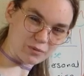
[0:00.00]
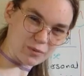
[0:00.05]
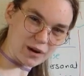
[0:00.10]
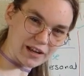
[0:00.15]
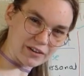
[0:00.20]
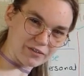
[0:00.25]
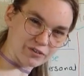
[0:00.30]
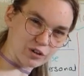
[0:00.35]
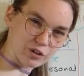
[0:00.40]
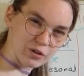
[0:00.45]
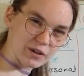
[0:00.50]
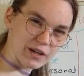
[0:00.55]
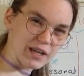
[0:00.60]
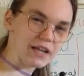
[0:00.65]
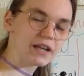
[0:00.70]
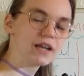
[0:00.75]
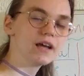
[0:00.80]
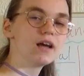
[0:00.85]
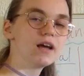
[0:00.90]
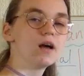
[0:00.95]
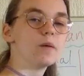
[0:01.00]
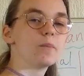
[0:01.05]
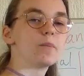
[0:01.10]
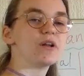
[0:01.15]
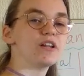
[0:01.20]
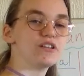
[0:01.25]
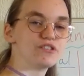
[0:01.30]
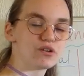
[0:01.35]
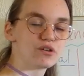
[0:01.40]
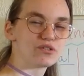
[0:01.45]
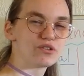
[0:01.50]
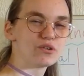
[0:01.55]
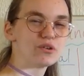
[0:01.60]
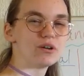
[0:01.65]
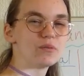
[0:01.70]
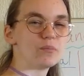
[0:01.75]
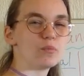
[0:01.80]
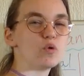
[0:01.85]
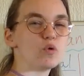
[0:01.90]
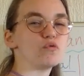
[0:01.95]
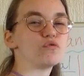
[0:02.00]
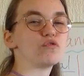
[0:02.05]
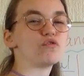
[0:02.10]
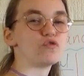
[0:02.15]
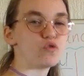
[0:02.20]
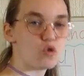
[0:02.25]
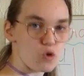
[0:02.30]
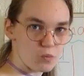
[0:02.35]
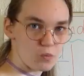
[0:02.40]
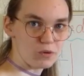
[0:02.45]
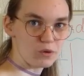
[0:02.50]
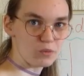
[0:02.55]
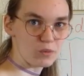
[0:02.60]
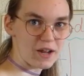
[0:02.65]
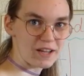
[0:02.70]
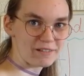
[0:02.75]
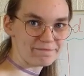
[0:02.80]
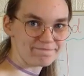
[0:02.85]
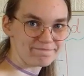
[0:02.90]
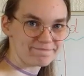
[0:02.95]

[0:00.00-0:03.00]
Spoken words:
way of doing it, but it's also a more formal way.